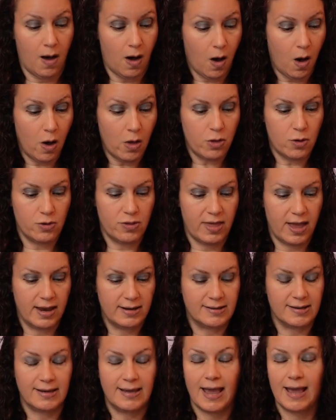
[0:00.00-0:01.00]
other
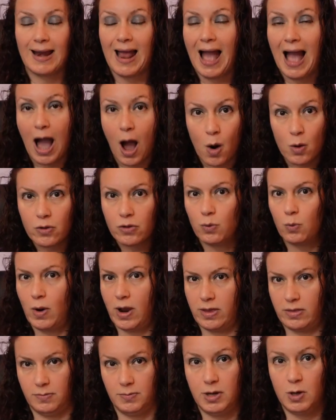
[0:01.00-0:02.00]
than to get out of the
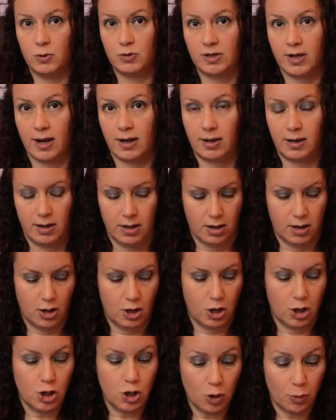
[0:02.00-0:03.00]
way of the music,
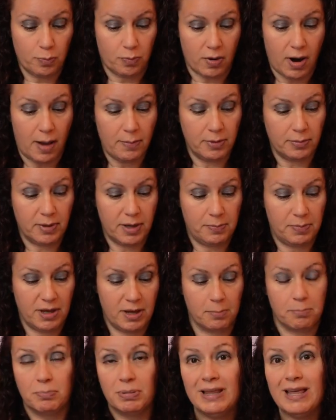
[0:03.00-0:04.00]
you'll probably be
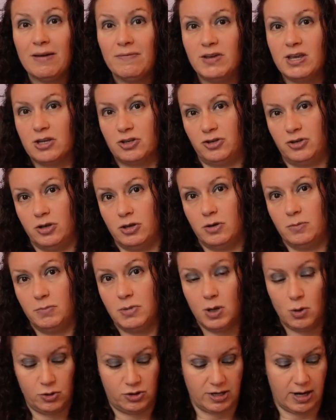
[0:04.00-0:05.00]
oblivious to the
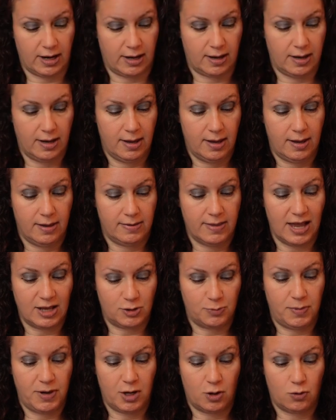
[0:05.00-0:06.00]
music
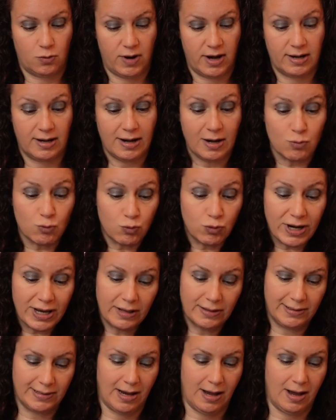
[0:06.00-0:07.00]
that's being created in
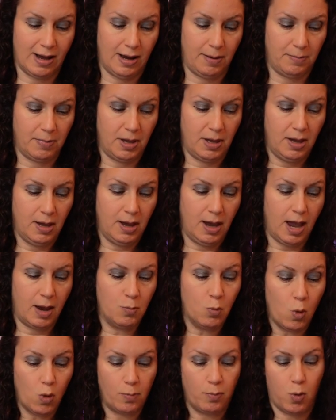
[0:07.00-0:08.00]
real time, and
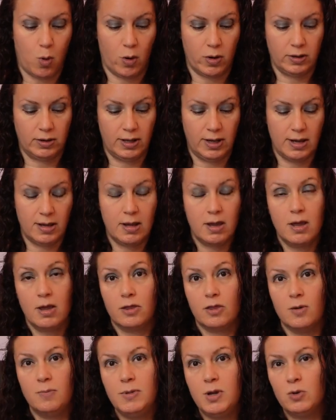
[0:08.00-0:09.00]
more importantly,
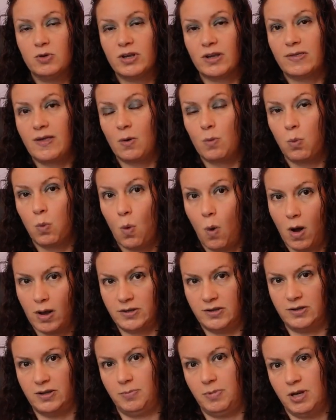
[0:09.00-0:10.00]
the music that
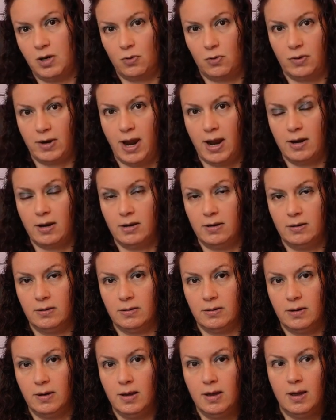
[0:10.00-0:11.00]
wants to be created.
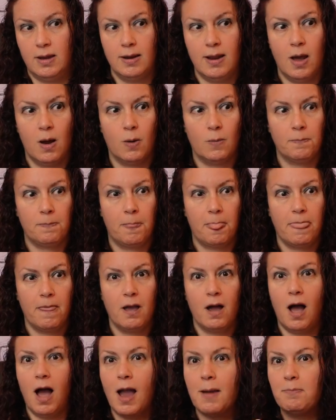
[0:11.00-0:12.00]
Now,
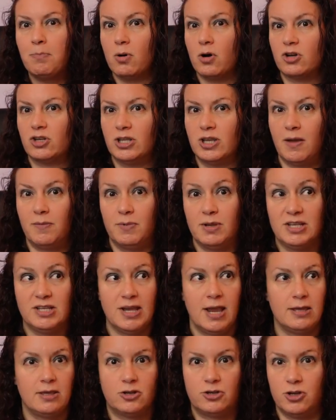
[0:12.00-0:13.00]
I personally have been
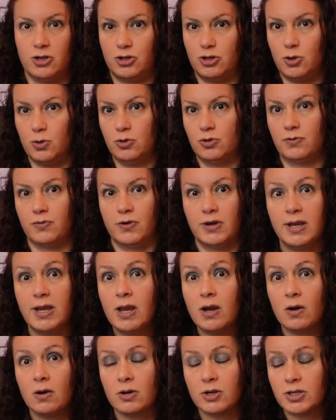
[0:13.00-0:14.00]
saying this to students for
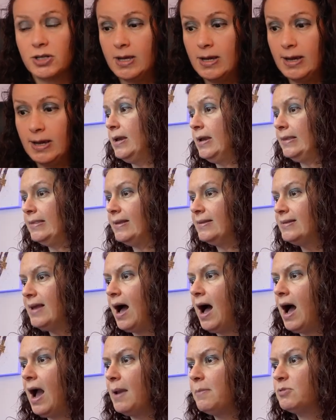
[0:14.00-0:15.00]
years. The
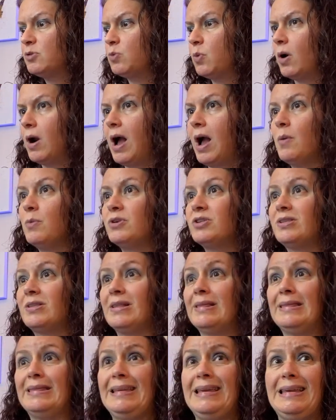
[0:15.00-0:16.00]
times where I was the
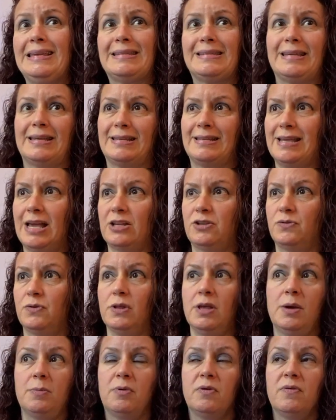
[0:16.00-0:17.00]
least successful
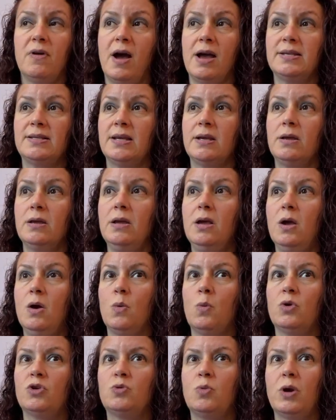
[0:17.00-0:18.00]
improvising
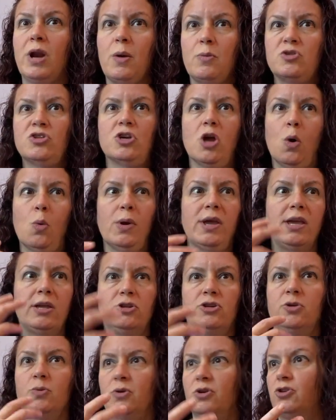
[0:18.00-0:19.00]
was when I was going
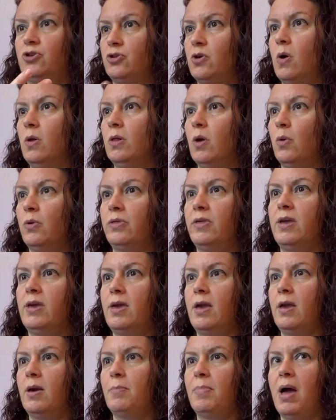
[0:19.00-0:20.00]
into a solo
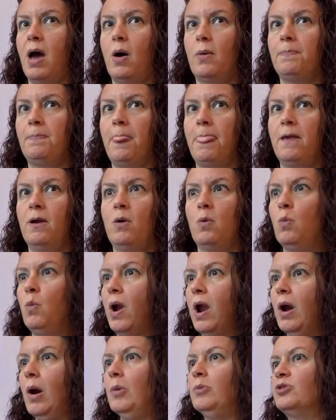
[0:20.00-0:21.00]
thinking about
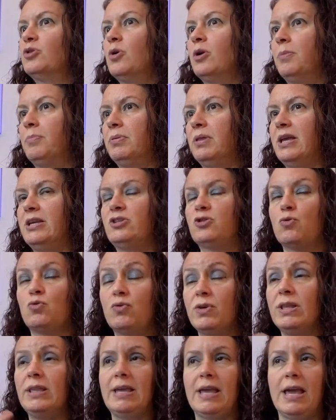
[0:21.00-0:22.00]
where I was going to place a
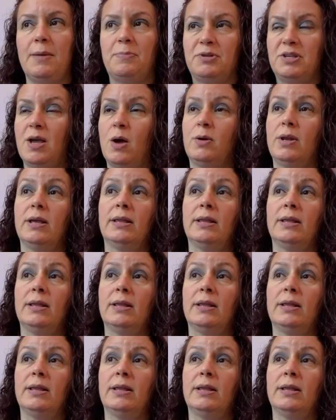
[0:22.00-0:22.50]
really hip-sounding